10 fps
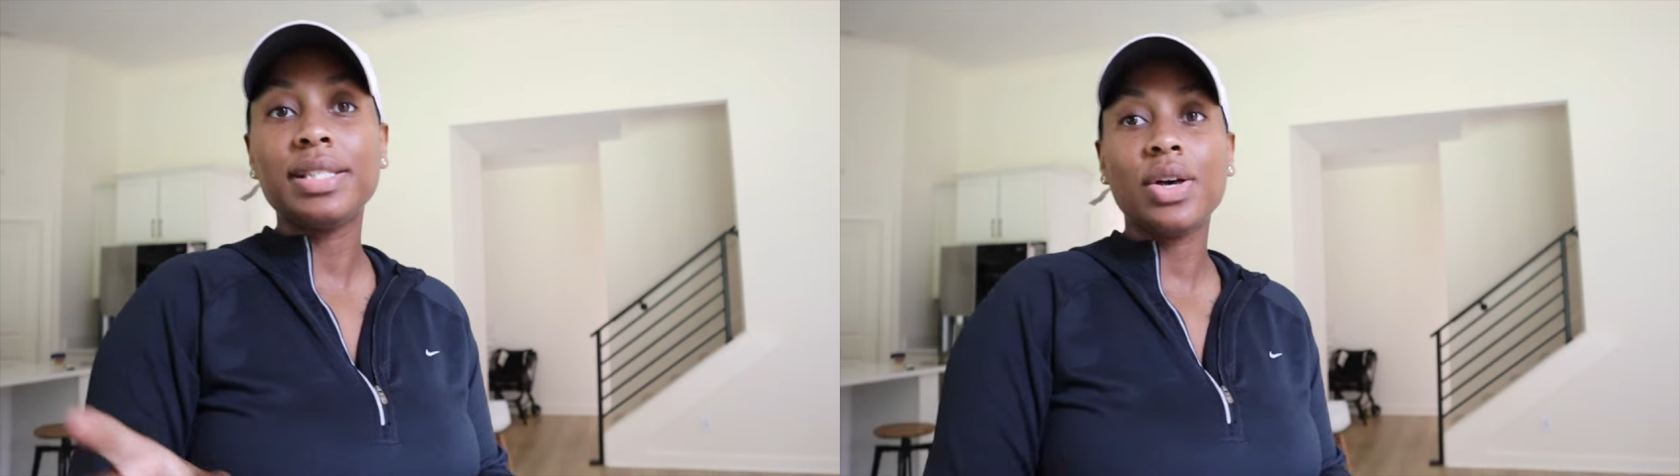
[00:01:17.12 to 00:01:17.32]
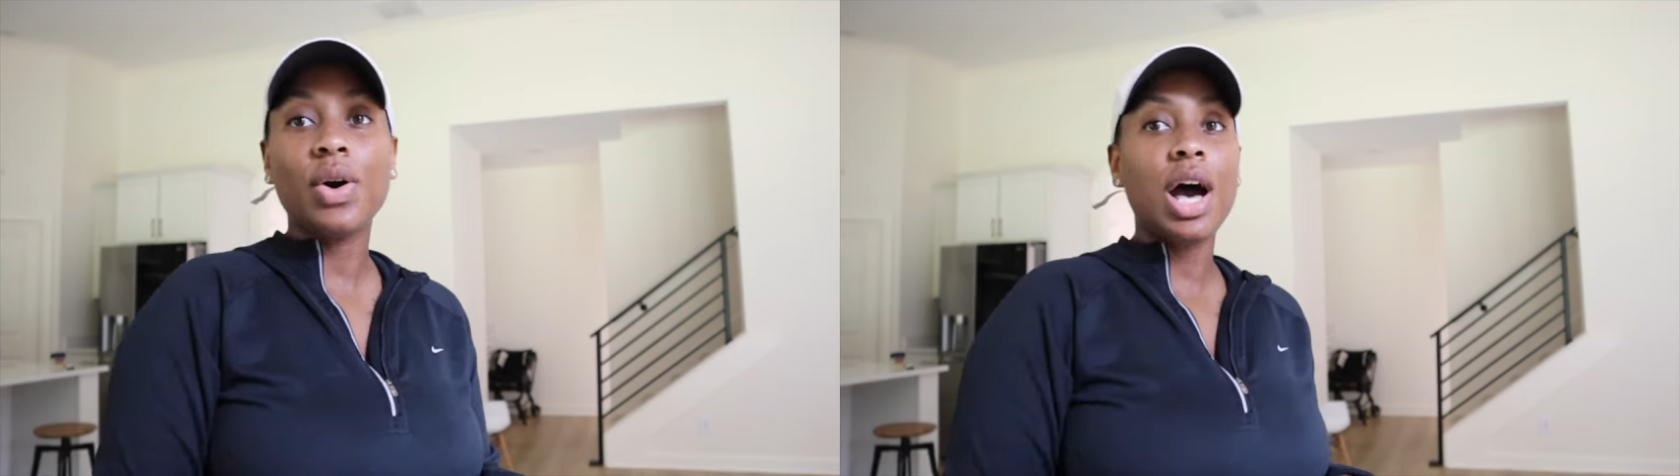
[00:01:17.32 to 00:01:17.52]

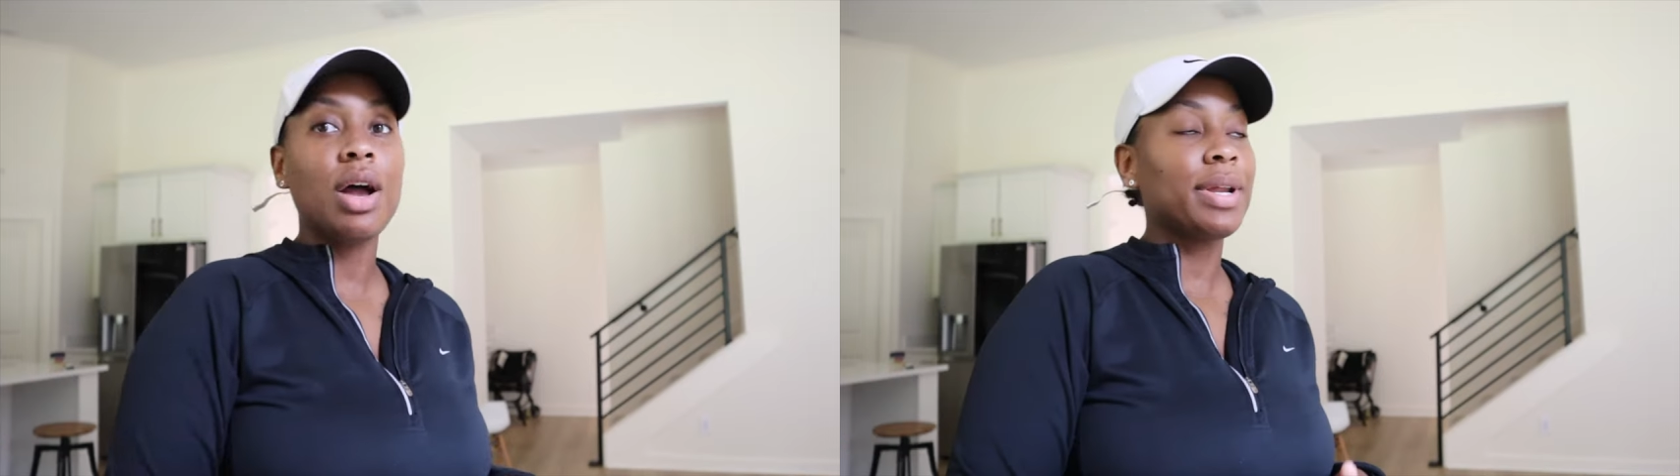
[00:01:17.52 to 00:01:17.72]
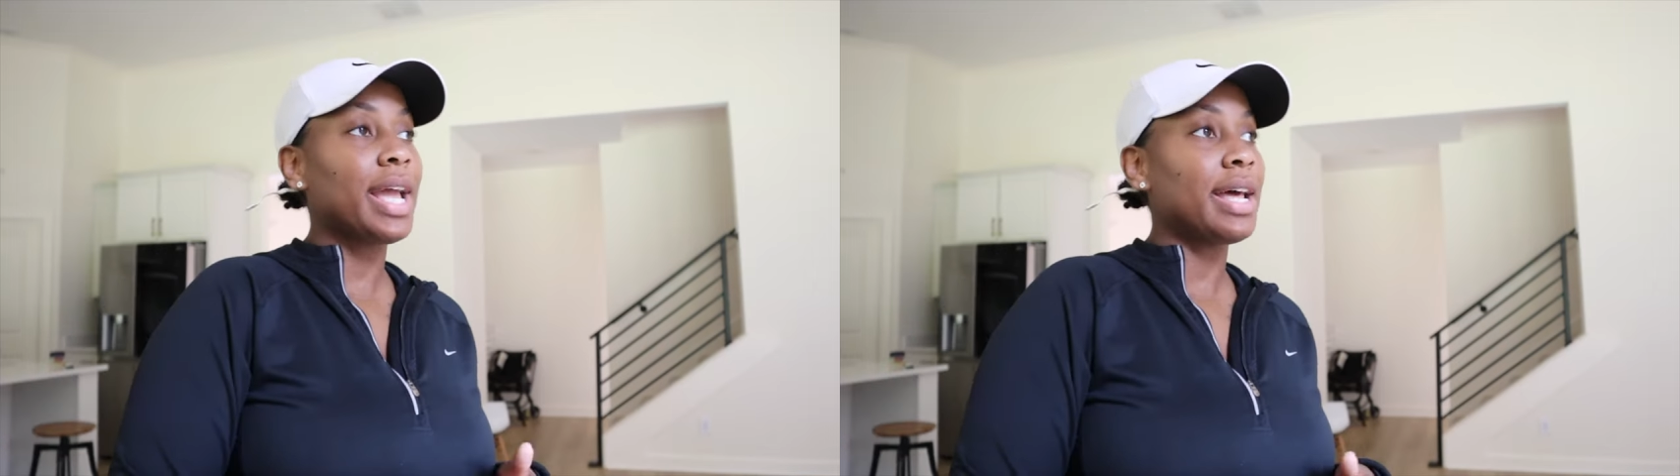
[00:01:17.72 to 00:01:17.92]
So I
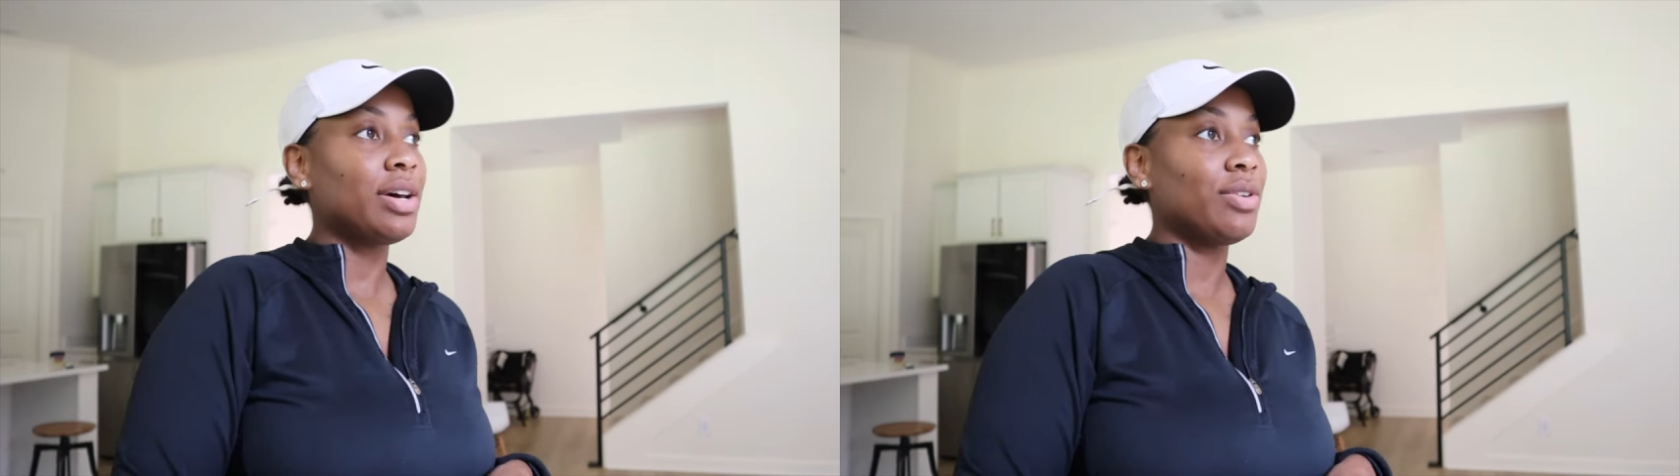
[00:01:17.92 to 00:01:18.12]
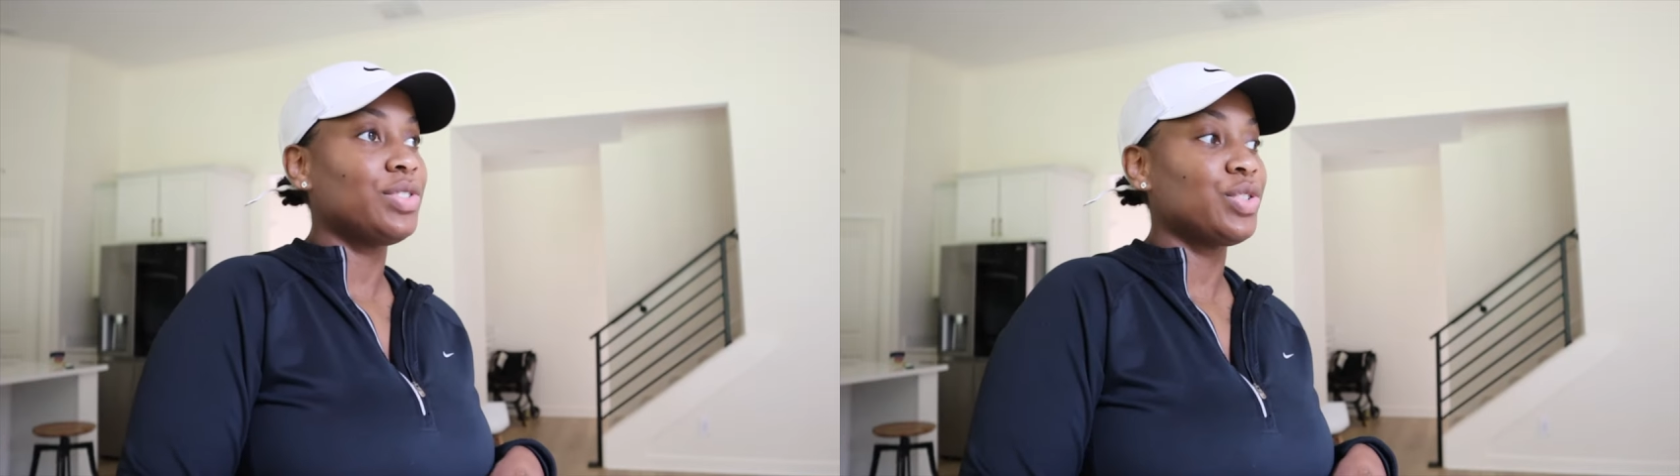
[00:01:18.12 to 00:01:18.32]
already got
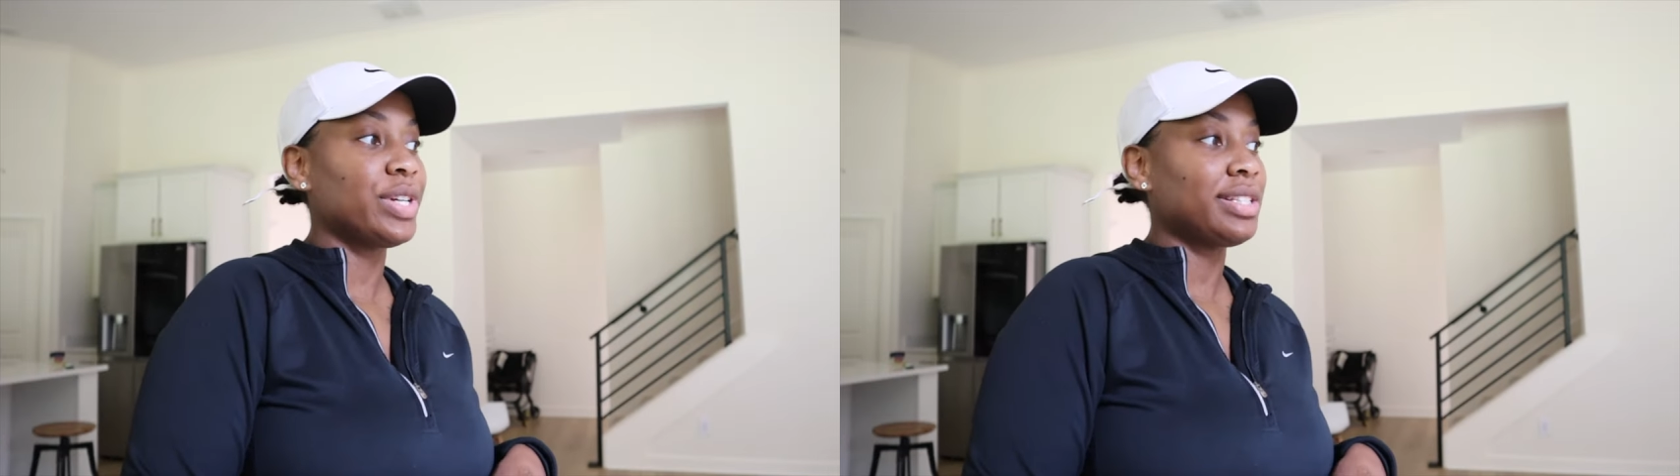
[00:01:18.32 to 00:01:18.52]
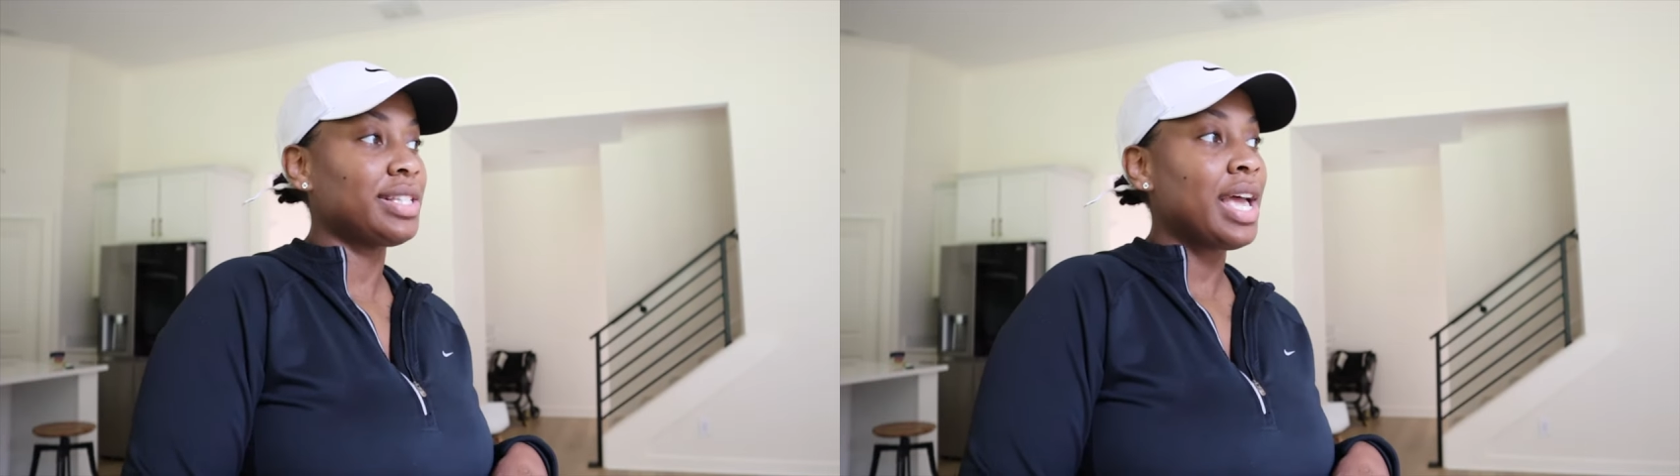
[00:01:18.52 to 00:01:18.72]
Nova
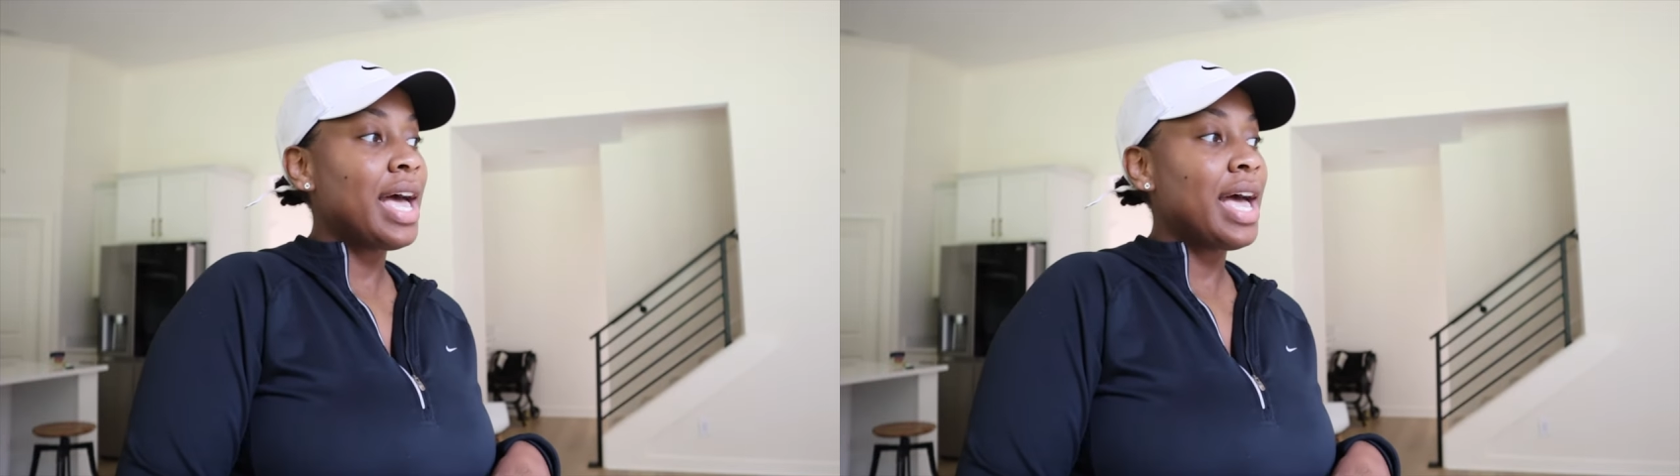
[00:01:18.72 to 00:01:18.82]
dressed.